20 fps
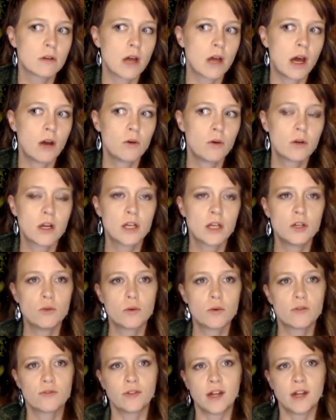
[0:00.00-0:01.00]
How can you
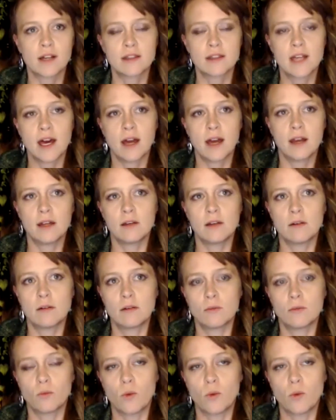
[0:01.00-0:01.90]
reflect that in